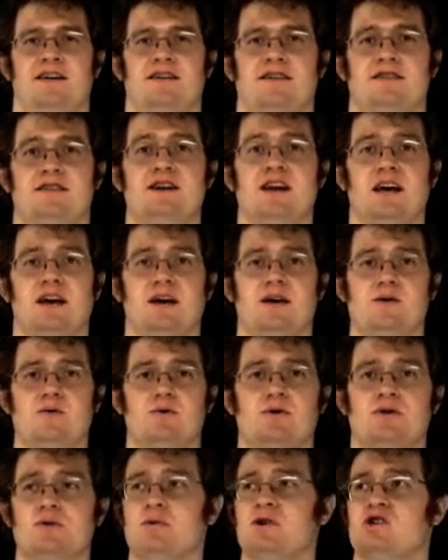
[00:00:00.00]
Today
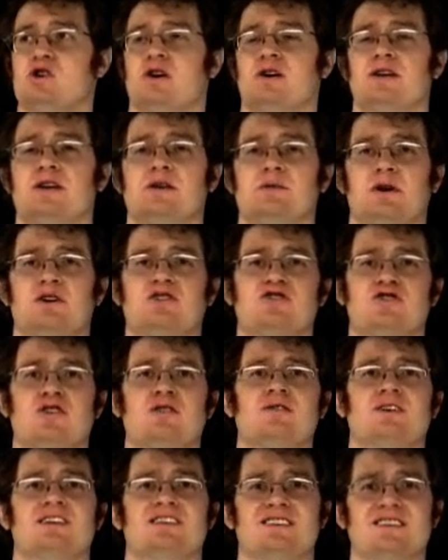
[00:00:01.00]
we're going to be talking about
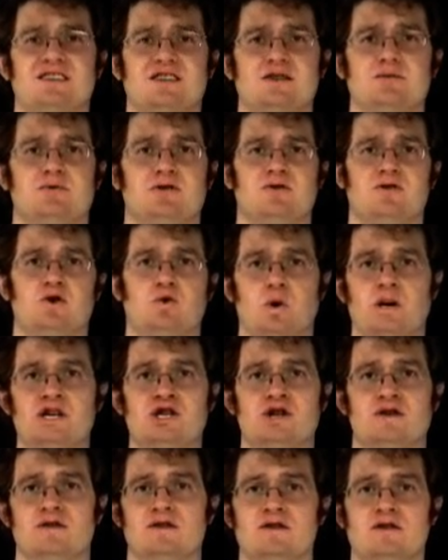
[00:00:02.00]
solving systems of
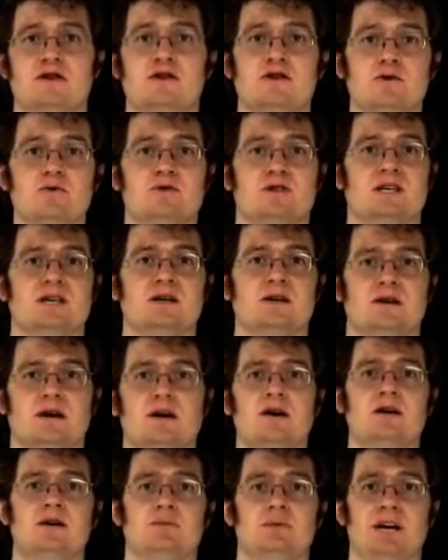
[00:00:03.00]
equations using
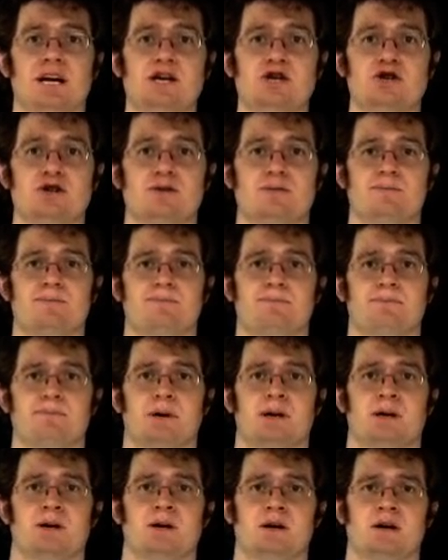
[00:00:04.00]
elimination.
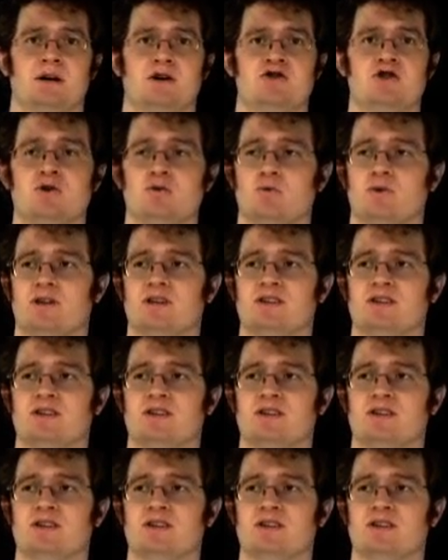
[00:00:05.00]
So the